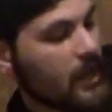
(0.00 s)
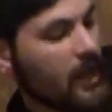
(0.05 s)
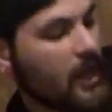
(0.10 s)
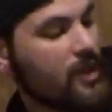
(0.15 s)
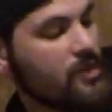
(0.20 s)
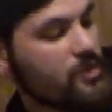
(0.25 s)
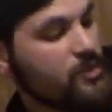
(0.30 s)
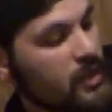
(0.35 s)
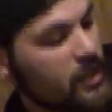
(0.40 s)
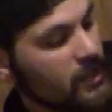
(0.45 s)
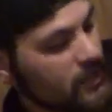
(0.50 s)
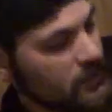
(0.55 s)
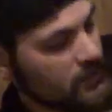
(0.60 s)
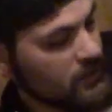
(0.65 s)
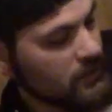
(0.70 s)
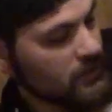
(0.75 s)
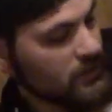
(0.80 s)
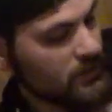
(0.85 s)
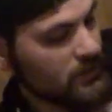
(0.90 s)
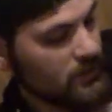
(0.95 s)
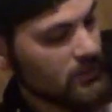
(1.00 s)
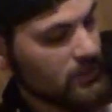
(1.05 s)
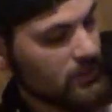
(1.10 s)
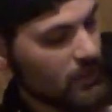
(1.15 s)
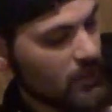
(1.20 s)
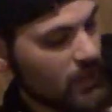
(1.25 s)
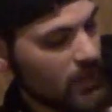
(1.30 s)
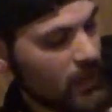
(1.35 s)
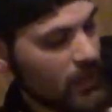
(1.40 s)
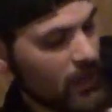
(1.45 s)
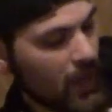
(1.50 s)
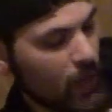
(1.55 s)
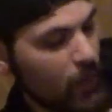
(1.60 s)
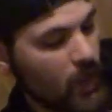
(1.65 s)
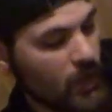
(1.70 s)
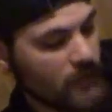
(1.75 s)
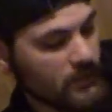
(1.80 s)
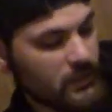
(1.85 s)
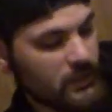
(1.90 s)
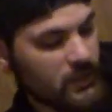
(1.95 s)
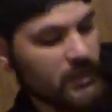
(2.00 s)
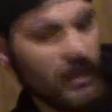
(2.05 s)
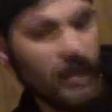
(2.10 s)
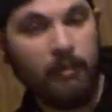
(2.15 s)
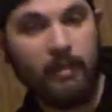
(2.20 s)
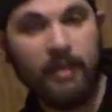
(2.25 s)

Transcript: And then I walked in and I